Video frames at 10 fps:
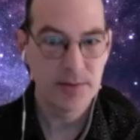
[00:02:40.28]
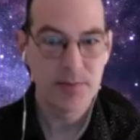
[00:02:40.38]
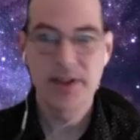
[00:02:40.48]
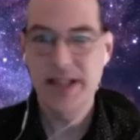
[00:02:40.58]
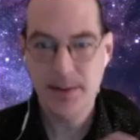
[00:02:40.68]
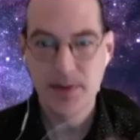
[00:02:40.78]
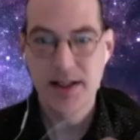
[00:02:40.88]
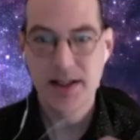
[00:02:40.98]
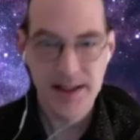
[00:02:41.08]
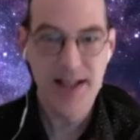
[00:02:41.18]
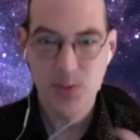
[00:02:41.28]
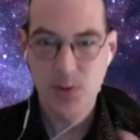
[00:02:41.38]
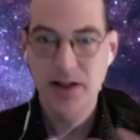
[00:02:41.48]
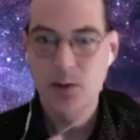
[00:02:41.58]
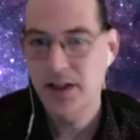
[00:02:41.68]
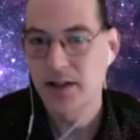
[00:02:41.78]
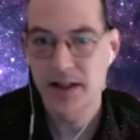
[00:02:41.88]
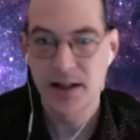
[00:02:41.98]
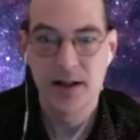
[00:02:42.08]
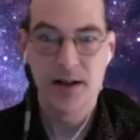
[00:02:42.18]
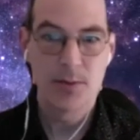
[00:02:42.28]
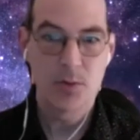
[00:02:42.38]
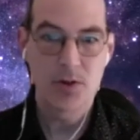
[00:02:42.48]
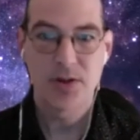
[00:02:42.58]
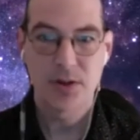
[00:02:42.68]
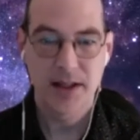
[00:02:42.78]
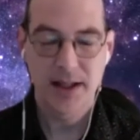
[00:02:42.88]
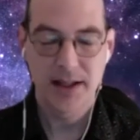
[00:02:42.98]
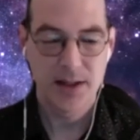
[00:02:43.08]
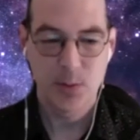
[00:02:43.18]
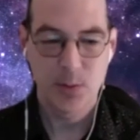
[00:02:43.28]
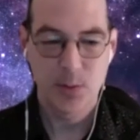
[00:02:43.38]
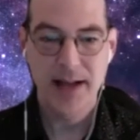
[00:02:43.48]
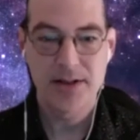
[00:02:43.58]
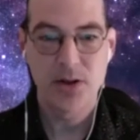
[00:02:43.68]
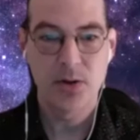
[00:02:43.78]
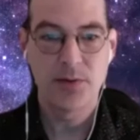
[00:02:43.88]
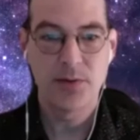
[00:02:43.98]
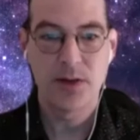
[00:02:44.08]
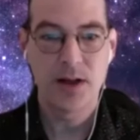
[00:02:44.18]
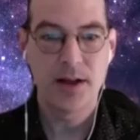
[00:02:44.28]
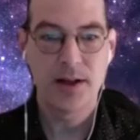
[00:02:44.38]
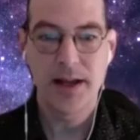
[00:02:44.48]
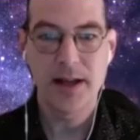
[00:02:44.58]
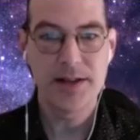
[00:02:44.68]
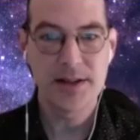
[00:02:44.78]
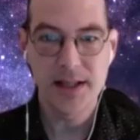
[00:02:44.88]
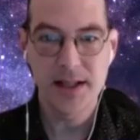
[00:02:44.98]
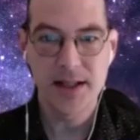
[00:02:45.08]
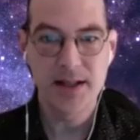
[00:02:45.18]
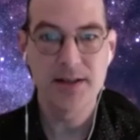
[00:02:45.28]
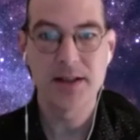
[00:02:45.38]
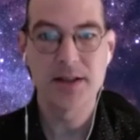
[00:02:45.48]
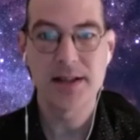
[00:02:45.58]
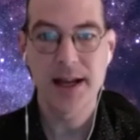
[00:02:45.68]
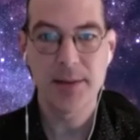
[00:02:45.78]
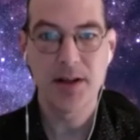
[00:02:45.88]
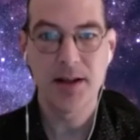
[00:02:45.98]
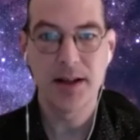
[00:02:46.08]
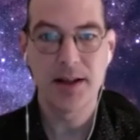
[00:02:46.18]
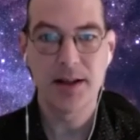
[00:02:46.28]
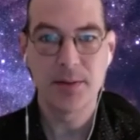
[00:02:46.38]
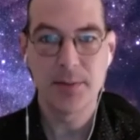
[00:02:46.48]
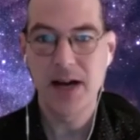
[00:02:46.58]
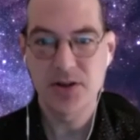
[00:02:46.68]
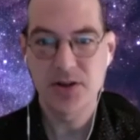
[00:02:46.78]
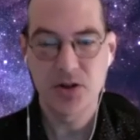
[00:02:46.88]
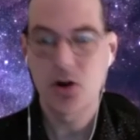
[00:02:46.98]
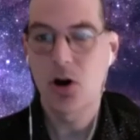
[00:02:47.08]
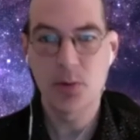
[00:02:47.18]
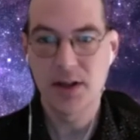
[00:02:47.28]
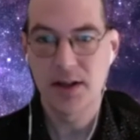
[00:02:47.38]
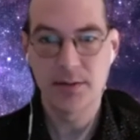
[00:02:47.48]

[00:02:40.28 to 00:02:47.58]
metabolizing things really quickly, more so I think than a rat. So LSD and psilocybin in a mouse are gone within,